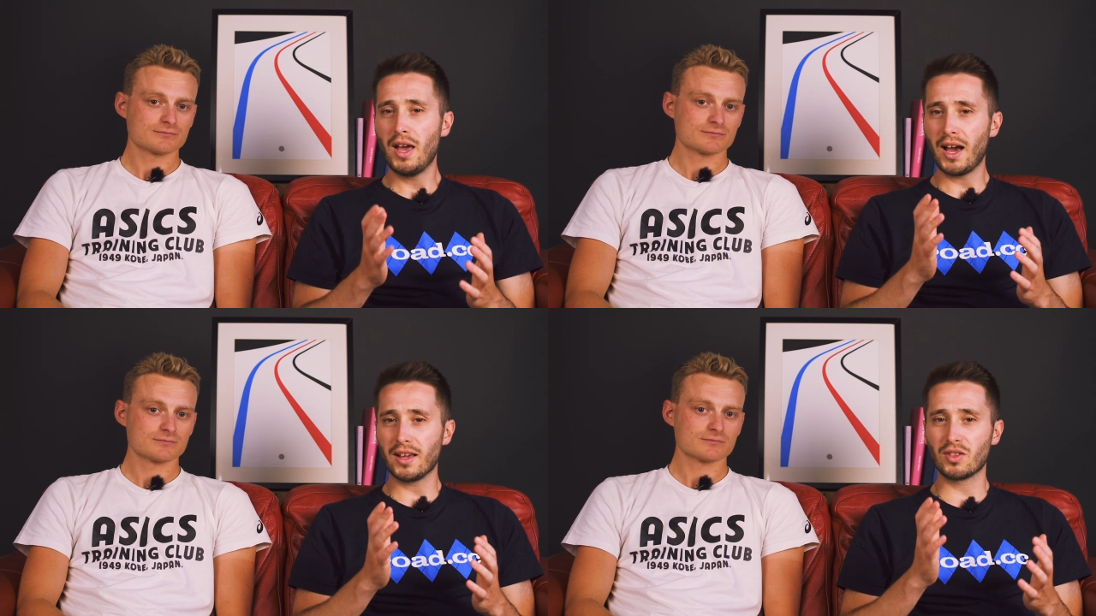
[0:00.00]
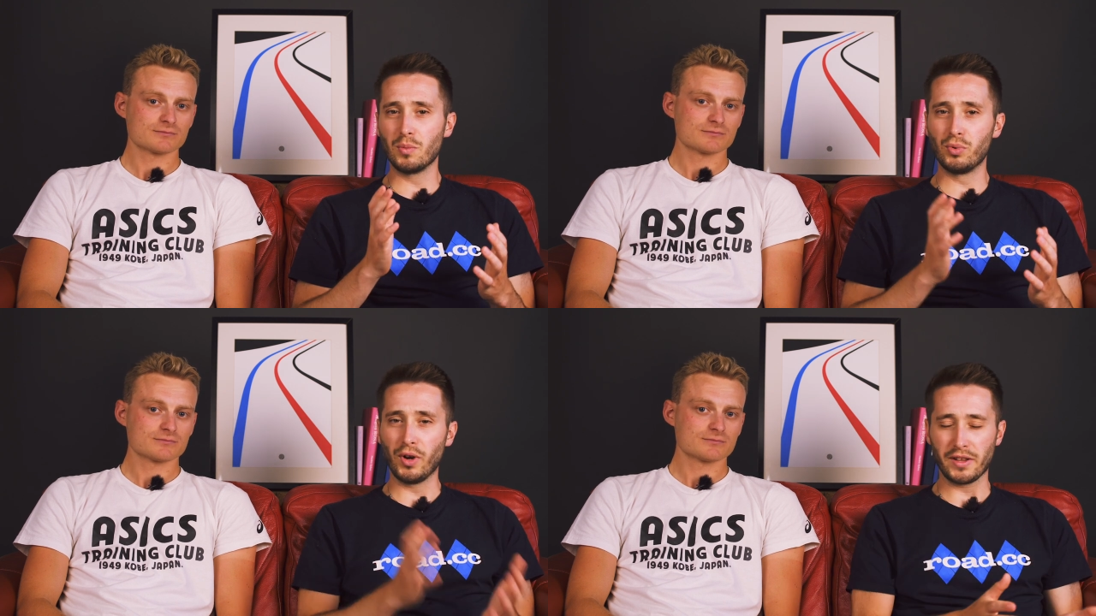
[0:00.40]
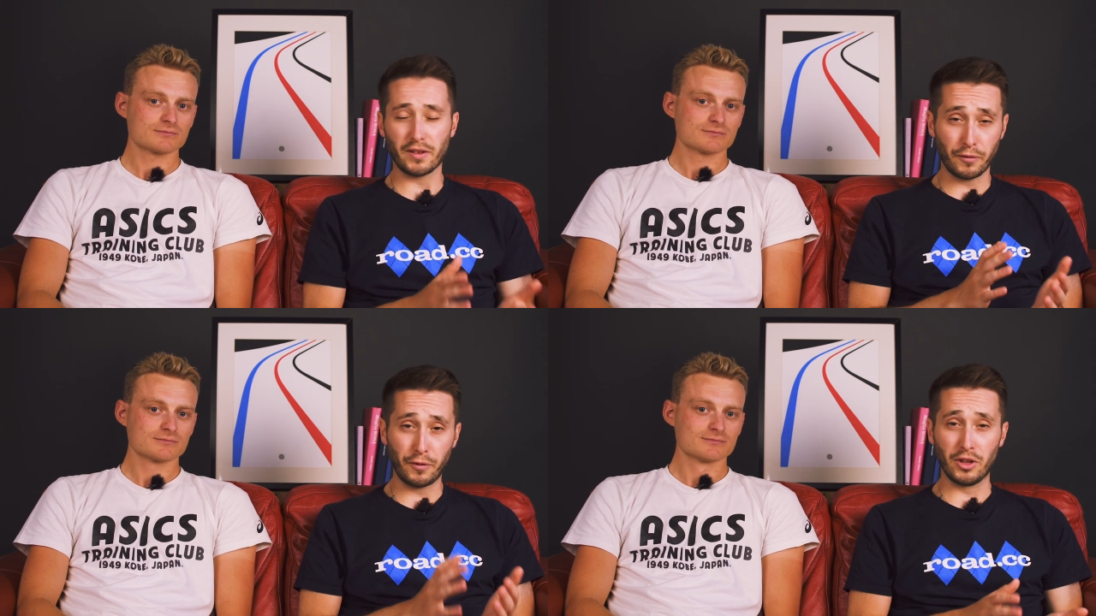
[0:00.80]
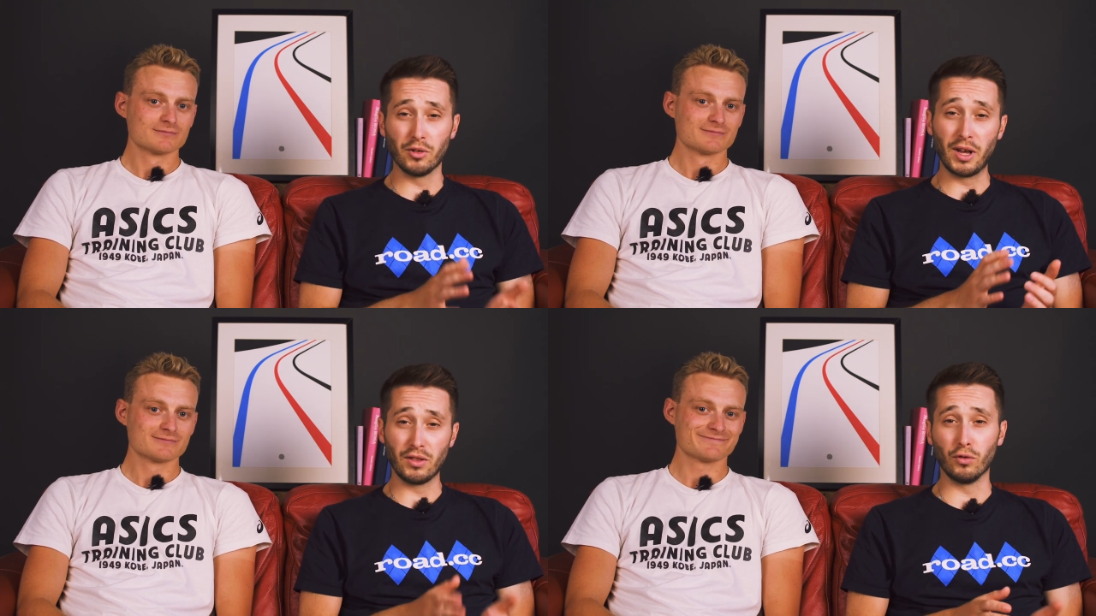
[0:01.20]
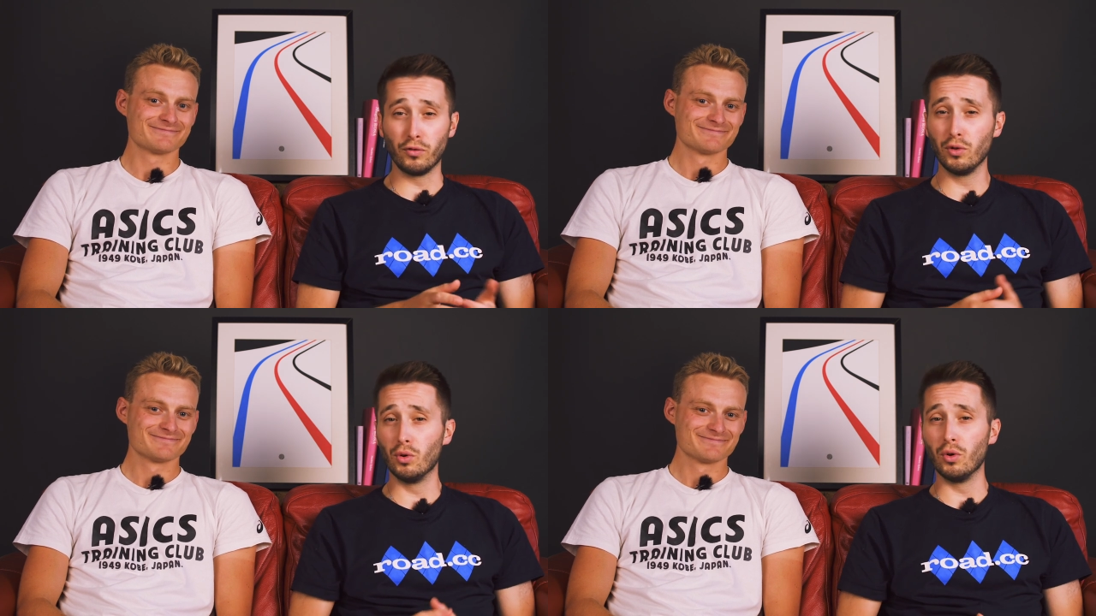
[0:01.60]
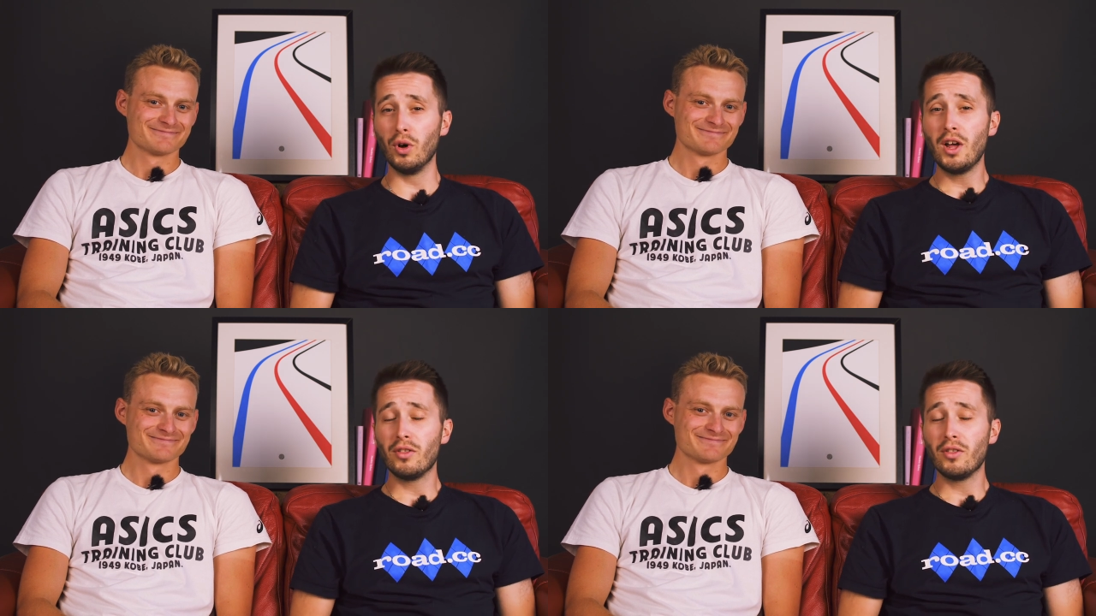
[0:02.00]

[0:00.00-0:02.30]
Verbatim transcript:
Speaker 1: as the brake's fundamental flaw